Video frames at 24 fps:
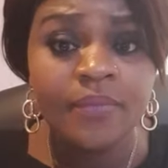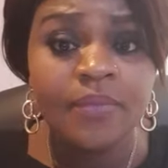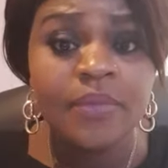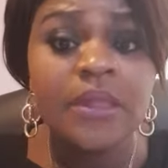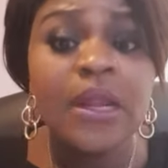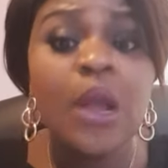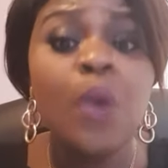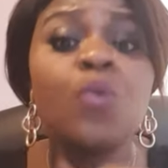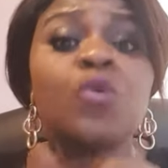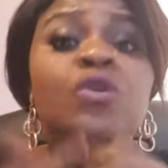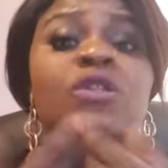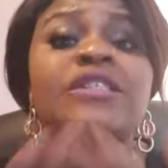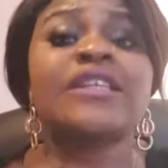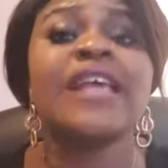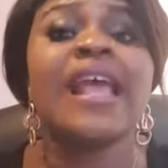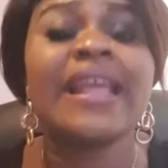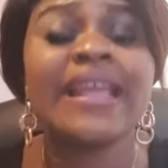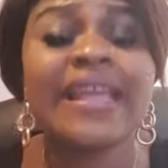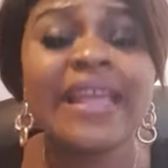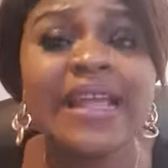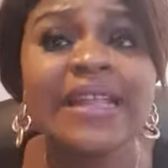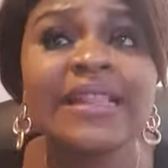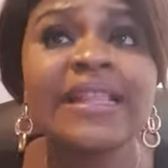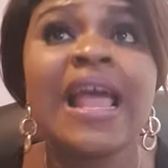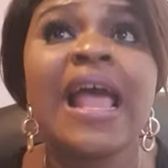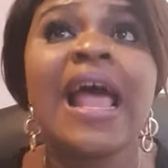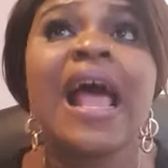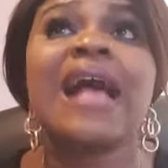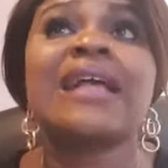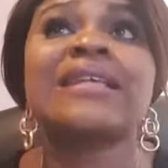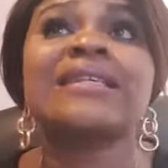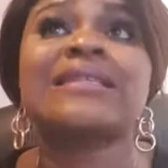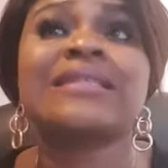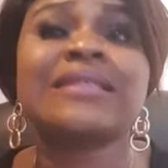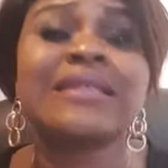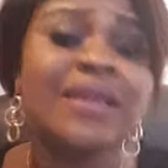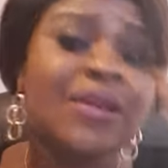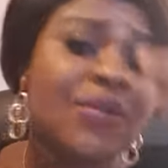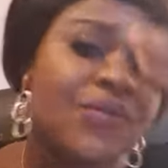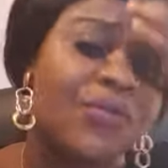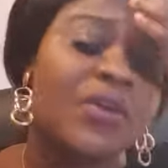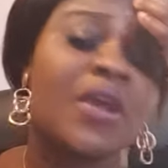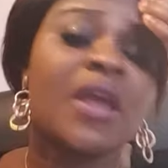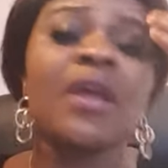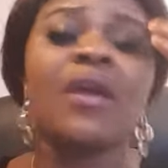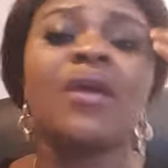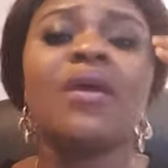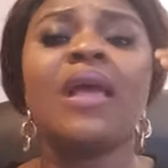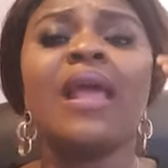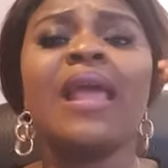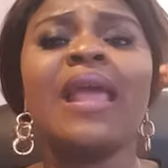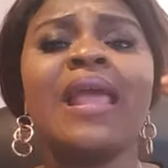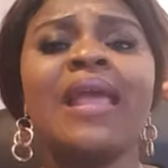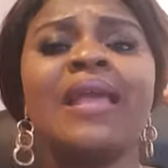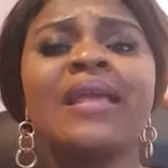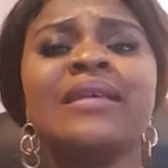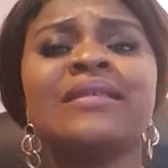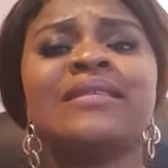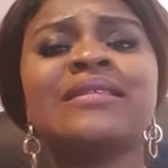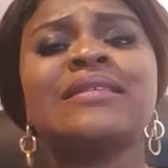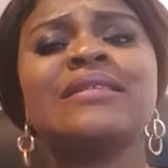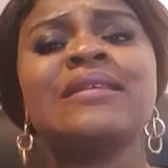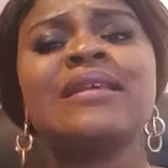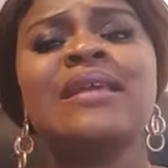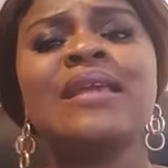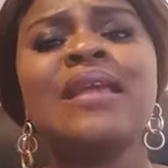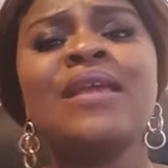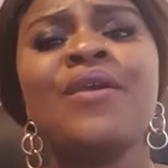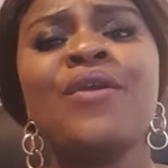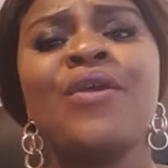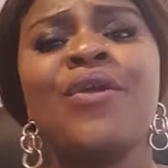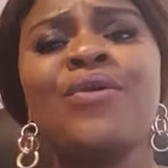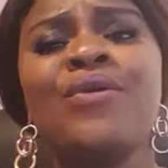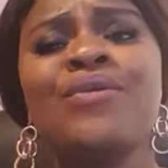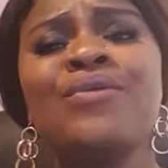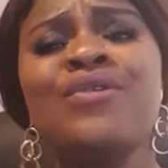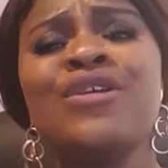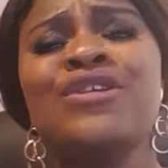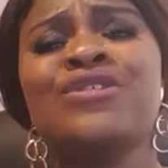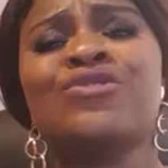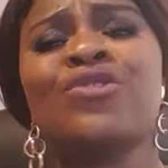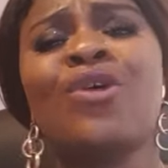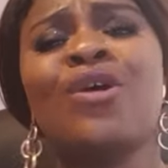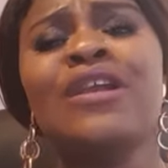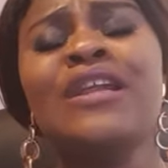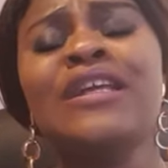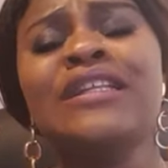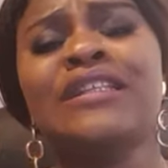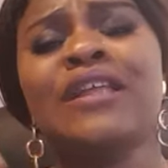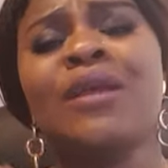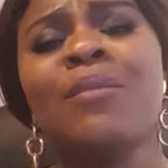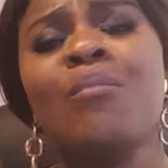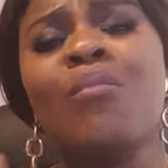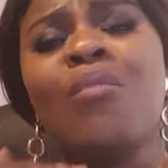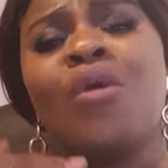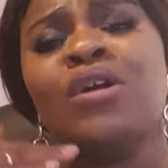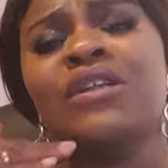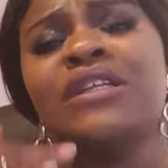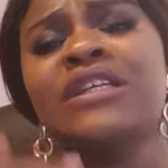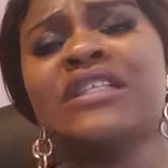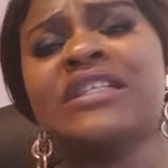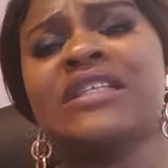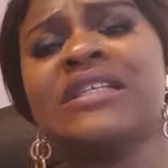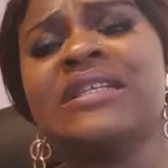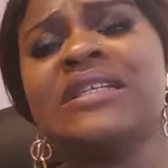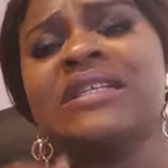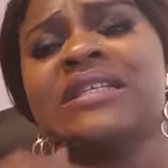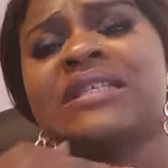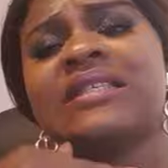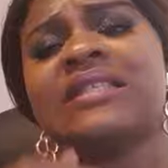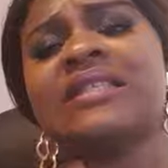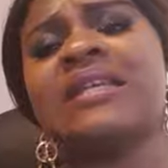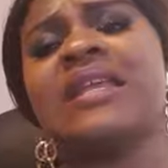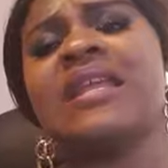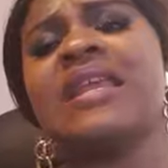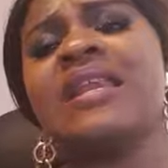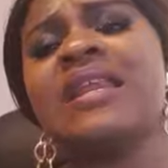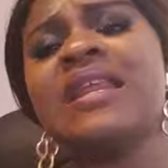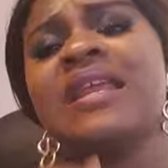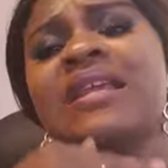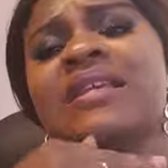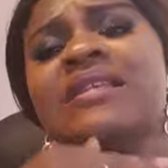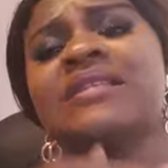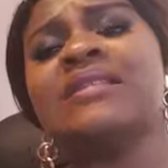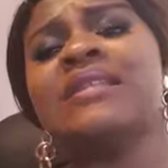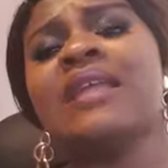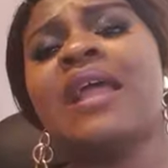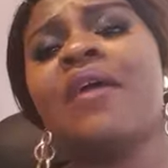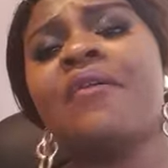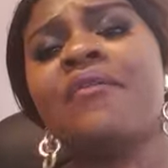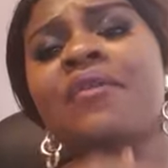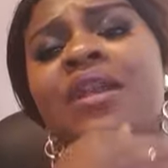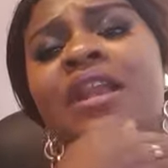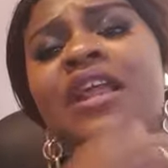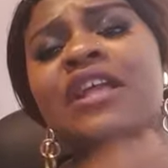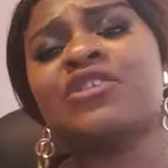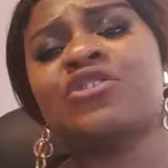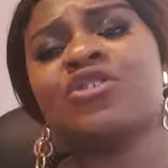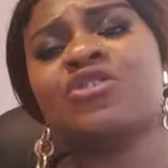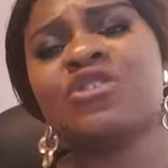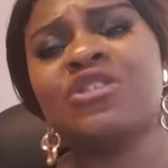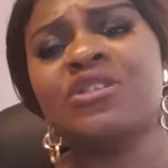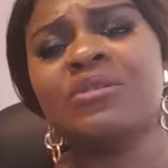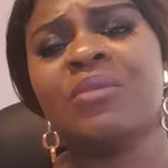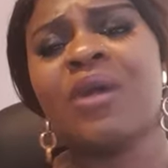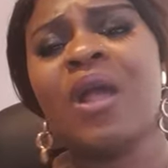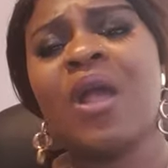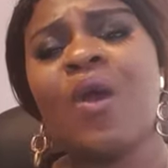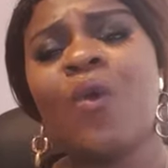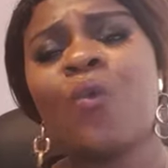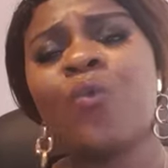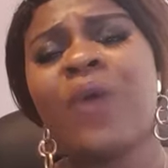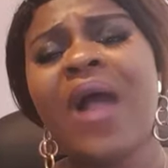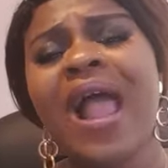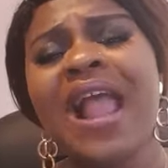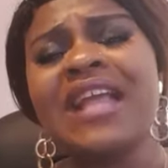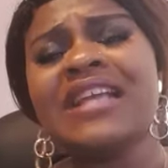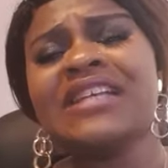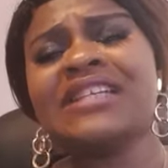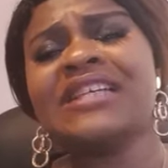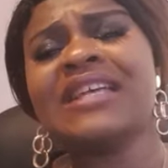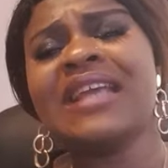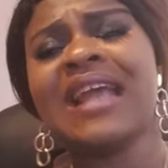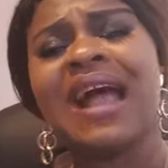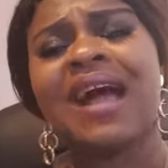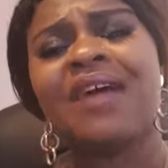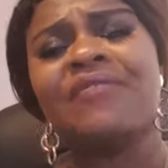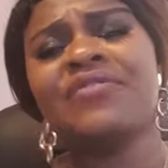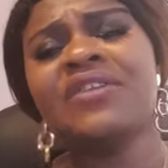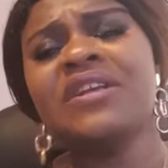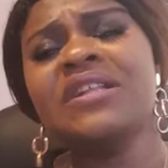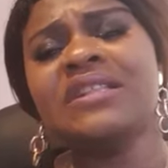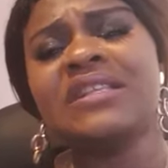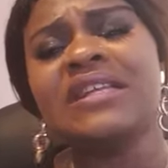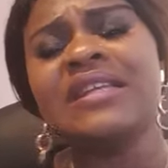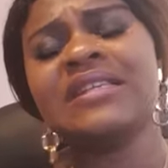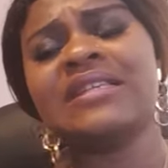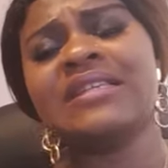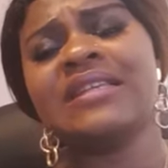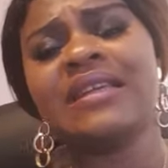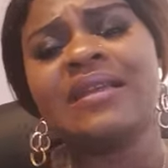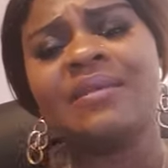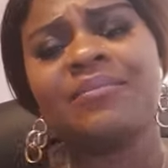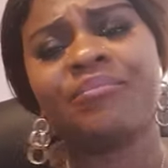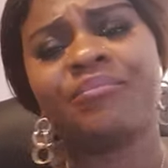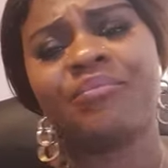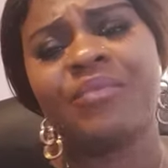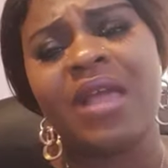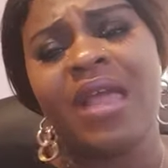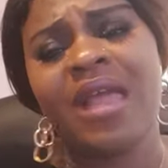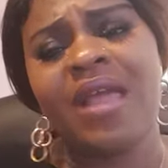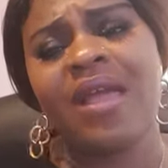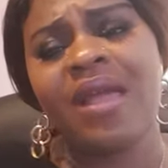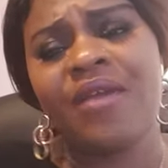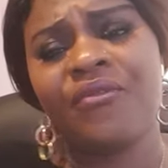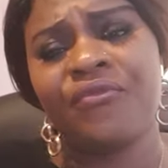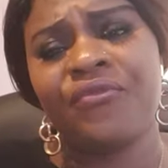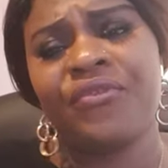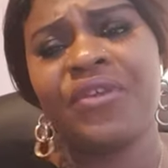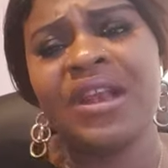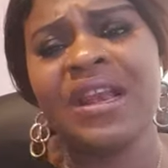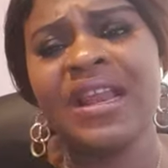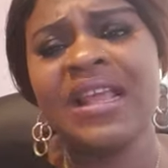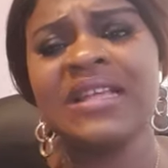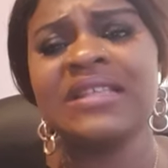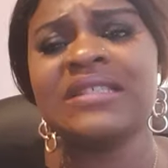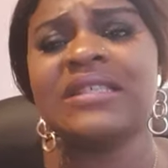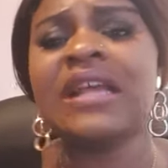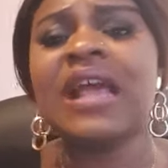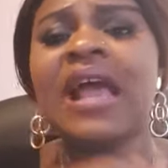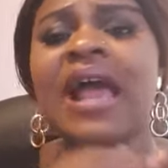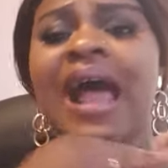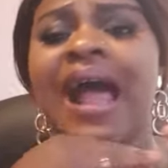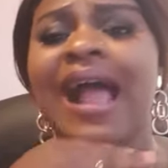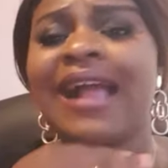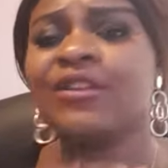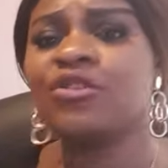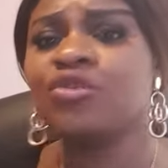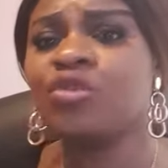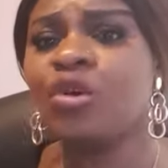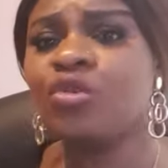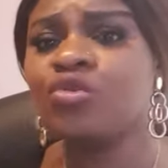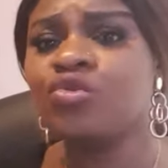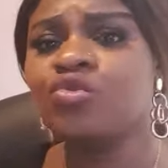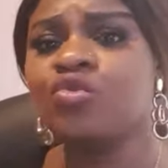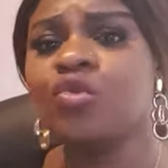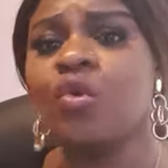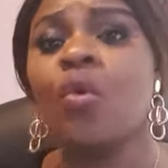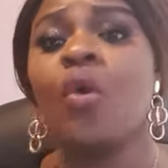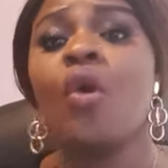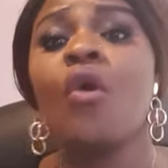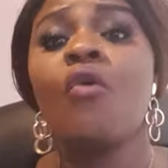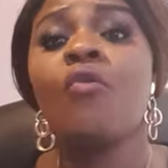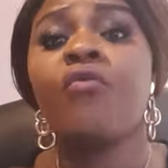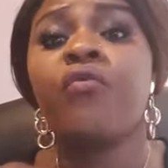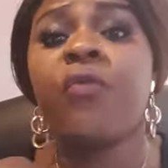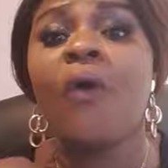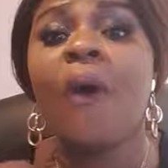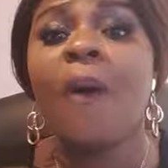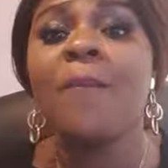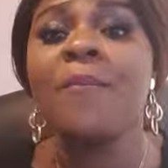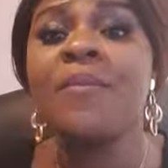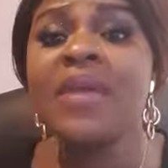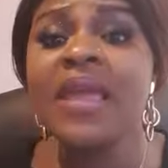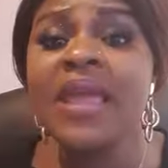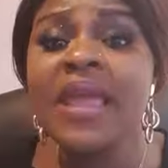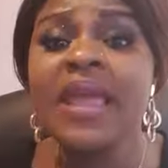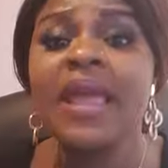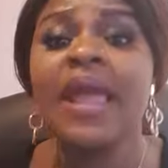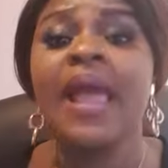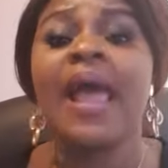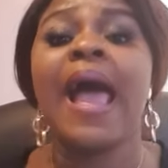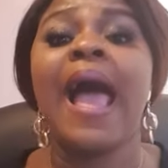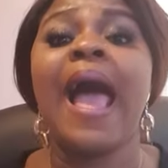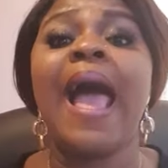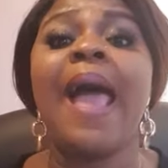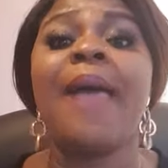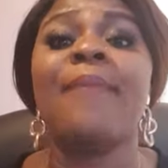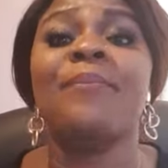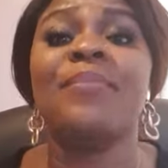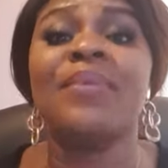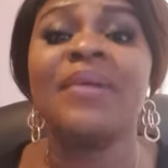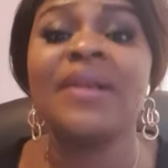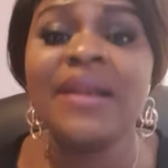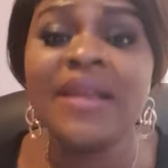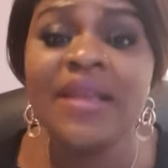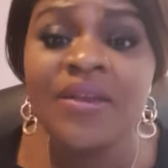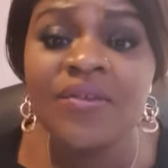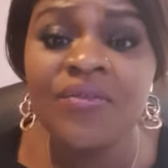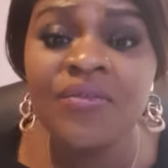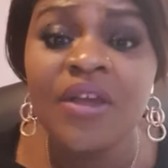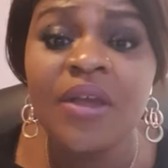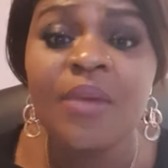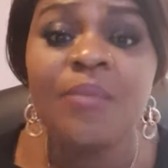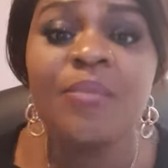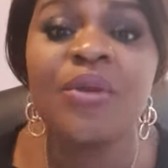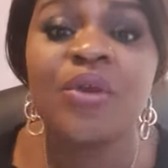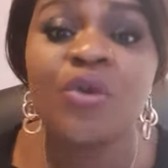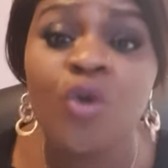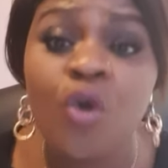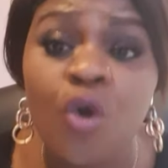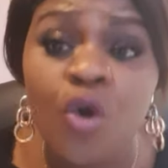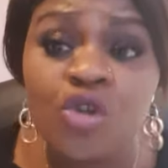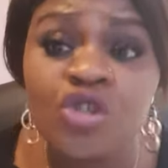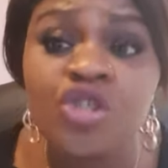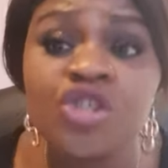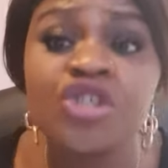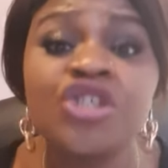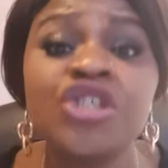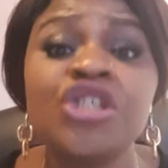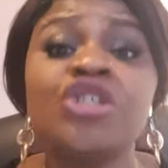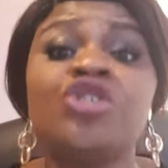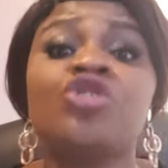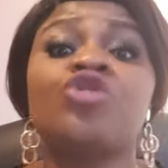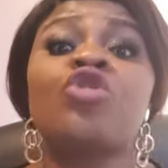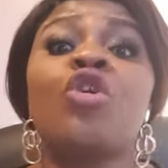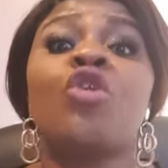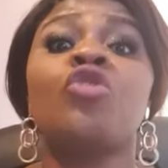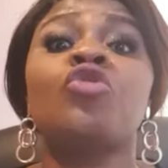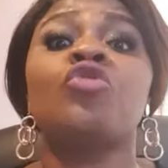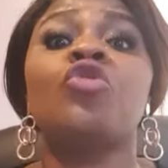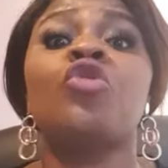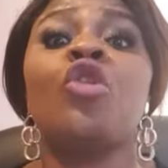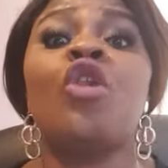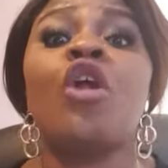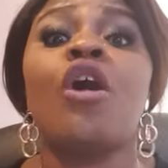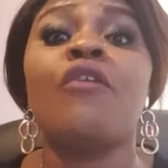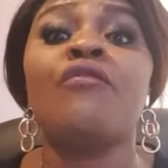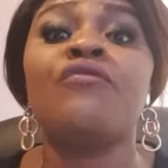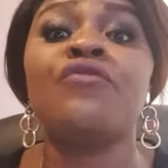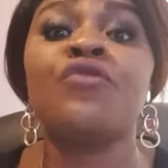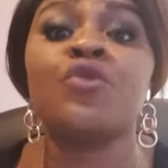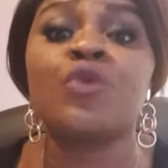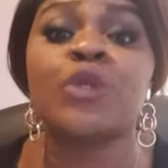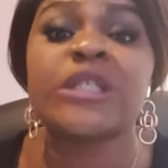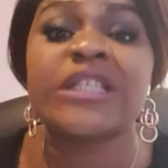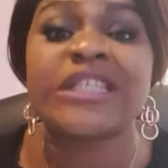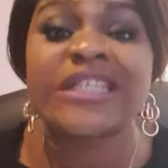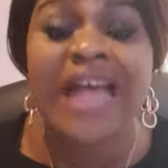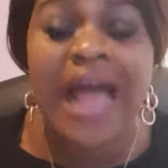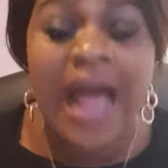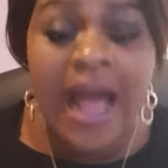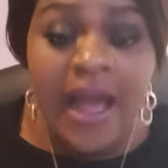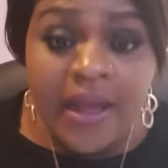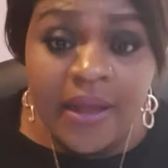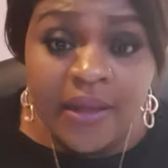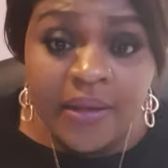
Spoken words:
They will take it as if it's only the money she's seeing in their relationship. Why is she having these feelings? I don't know. For me, I believe because she don't love you, sir.